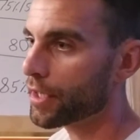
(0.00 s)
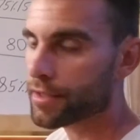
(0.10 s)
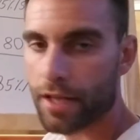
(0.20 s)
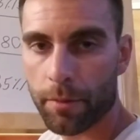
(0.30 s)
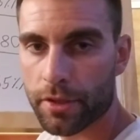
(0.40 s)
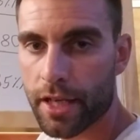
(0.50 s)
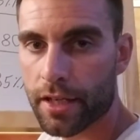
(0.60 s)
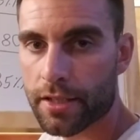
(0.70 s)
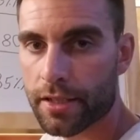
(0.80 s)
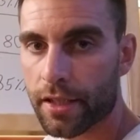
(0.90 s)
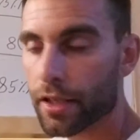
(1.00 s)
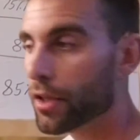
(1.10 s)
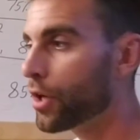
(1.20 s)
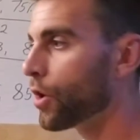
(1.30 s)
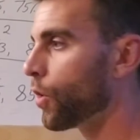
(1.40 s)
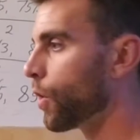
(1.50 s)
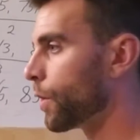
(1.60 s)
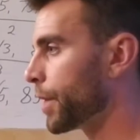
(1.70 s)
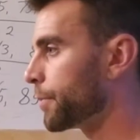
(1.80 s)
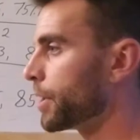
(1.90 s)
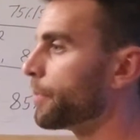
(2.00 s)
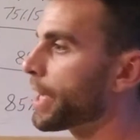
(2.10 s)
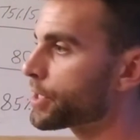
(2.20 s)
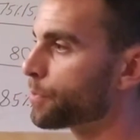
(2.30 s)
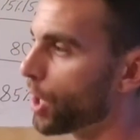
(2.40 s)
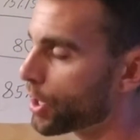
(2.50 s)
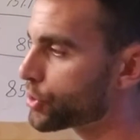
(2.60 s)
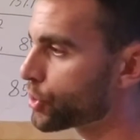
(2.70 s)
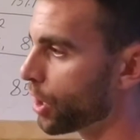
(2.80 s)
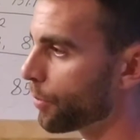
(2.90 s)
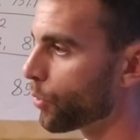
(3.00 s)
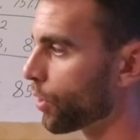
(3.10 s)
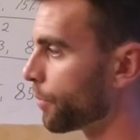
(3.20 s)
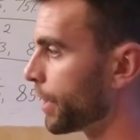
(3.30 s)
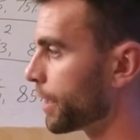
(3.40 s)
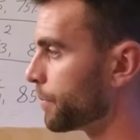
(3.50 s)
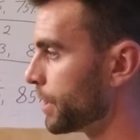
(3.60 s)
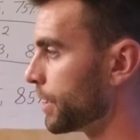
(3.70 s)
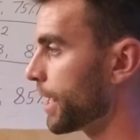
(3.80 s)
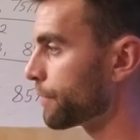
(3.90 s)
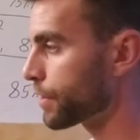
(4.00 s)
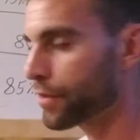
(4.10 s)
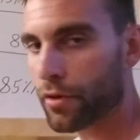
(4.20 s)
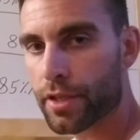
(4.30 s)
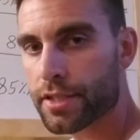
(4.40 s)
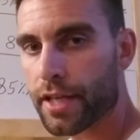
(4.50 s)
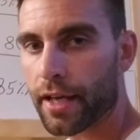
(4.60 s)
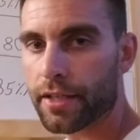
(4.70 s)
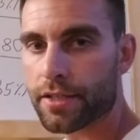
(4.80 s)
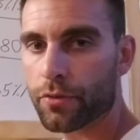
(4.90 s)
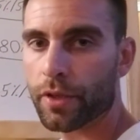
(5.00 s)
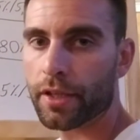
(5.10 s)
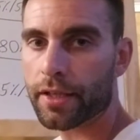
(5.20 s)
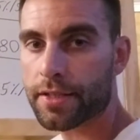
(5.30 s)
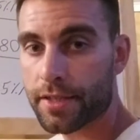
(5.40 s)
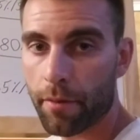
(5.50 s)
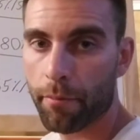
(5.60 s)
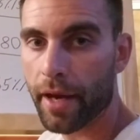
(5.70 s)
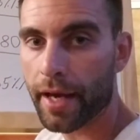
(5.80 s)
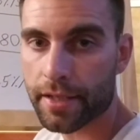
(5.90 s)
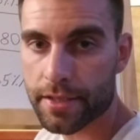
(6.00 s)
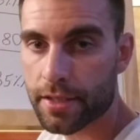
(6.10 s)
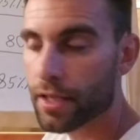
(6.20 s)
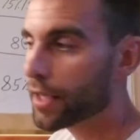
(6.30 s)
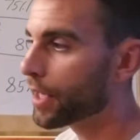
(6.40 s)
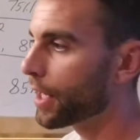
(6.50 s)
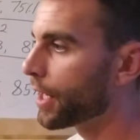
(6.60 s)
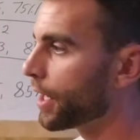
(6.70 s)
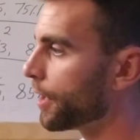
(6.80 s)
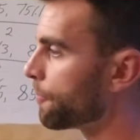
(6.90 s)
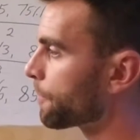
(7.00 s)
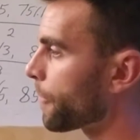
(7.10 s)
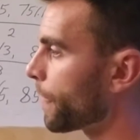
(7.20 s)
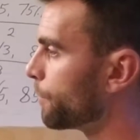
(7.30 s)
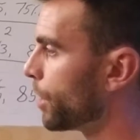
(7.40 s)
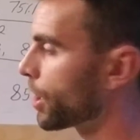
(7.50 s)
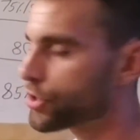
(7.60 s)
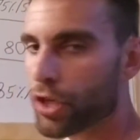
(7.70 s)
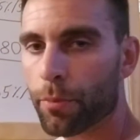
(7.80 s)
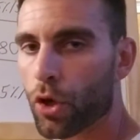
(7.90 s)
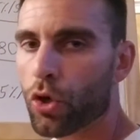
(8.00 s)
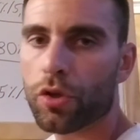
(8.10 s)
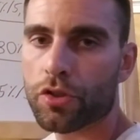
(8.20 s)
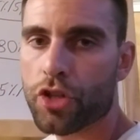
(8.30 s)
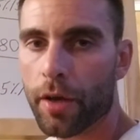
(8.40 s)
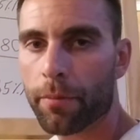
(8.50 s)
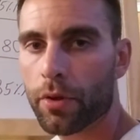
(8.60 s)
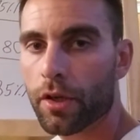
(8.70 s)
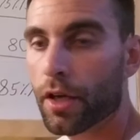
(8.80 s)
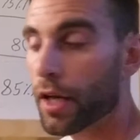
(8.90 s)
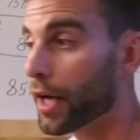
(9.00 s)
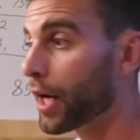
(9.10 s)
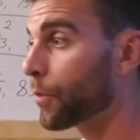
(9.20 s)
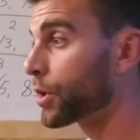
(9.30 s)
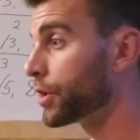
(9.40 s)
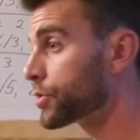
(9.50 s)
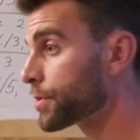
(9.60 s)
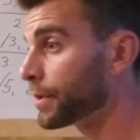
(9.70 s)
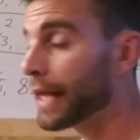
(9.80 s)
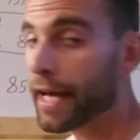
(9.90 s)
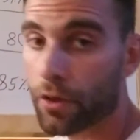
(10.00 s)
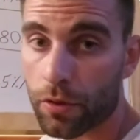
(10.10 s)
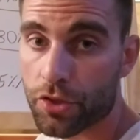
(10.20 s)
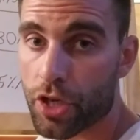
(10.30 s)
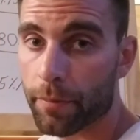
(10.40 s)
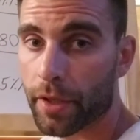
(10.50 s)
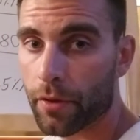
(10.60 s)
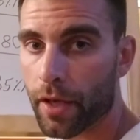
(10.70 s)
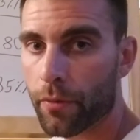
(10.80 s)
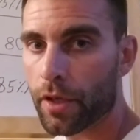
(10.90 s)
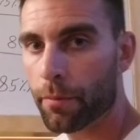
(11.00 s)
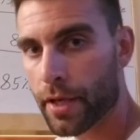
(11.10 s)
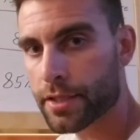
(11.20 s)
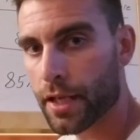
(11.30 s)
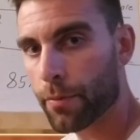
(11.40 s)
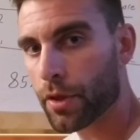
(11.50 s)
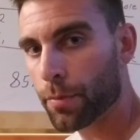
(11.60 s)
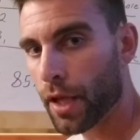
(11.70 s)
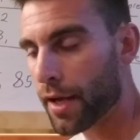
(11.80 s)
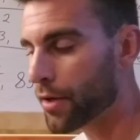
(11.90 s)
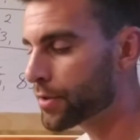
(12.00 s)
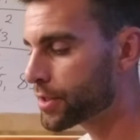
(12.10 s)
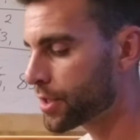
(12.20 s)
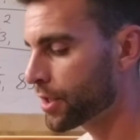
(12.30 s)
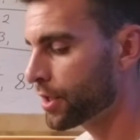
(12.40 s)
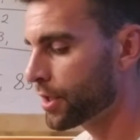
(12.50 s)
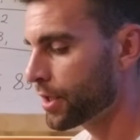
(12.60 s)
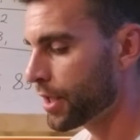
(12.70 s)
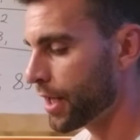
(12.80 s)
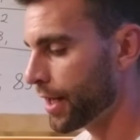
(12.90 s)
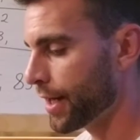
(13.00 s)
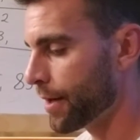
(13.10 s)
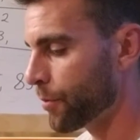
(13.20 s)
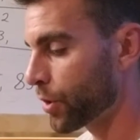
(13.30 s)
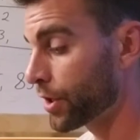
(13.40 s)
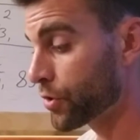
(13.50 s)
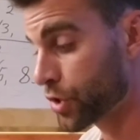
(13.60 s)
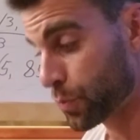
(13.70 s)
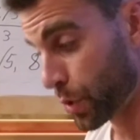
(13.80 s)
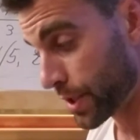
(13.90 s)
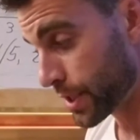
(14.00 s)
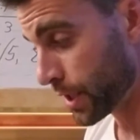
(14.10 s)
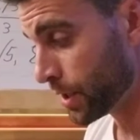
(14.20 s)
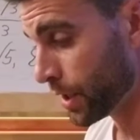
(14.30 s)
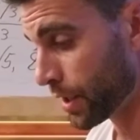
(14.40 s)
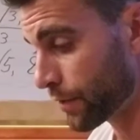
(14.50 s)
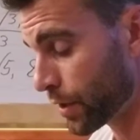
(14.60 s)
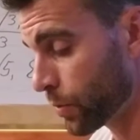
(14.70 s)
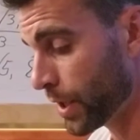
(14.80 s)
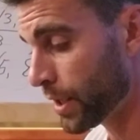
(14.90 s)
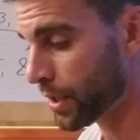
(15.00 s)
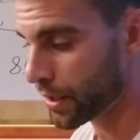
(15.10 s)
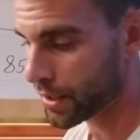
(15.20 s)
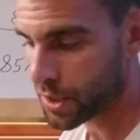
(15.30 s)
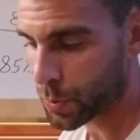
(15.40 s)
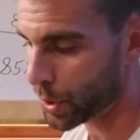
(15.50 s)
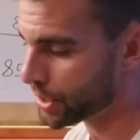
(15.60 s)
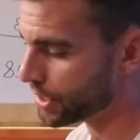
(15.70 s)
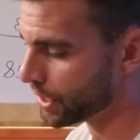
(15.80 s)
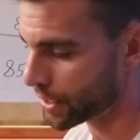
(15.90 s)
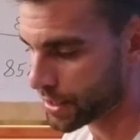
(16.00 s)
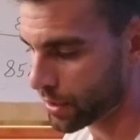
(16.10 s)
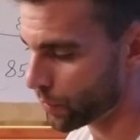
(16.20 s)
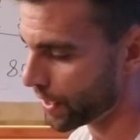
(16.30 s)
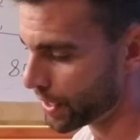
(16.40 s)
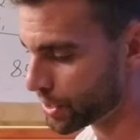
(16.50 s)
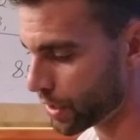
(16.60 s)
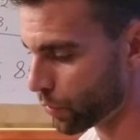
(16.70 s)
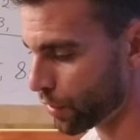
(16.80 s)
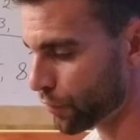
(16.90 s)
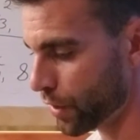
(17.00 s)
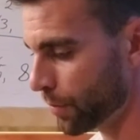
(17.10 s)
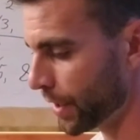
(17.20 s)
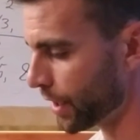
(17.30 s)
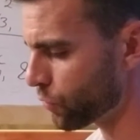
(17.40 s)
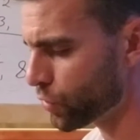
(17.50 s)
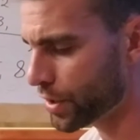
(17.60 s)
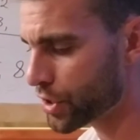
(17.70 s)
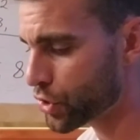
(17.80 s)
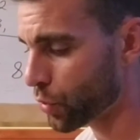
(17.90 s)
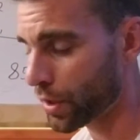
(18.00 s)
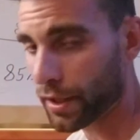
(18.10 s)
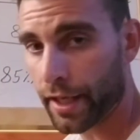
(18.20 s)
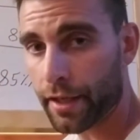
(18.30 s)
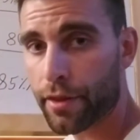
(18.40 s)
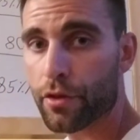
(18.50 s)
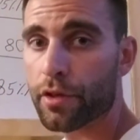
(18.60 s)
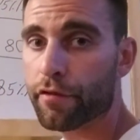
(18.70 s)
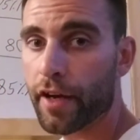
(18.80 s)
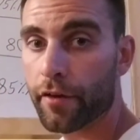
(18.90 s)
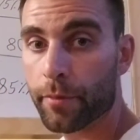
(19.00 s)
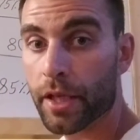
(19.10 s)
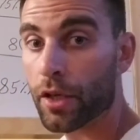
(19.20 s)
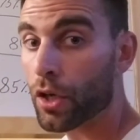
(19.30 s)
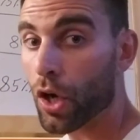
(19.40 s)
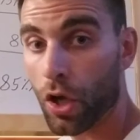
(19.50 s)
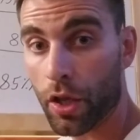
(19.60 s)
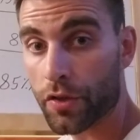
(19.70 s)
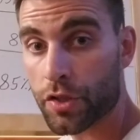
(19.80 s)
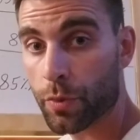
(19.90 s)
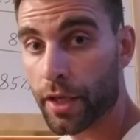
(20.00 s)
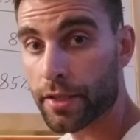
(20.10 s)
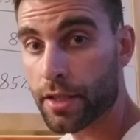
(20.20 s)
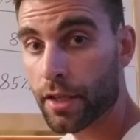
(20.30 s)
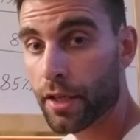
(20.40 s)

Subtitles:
simultaneously, or it might be a max box jump, or it might be every 30 seconds doing like a sub-max box jump or hurdle jump. We're going to do some lateral jumping, right? We're going to mix it up with the plyos. We're going to do sprinting every week. The sprinting is going to range anywhere from like a really short, like 35-meter all-out sprint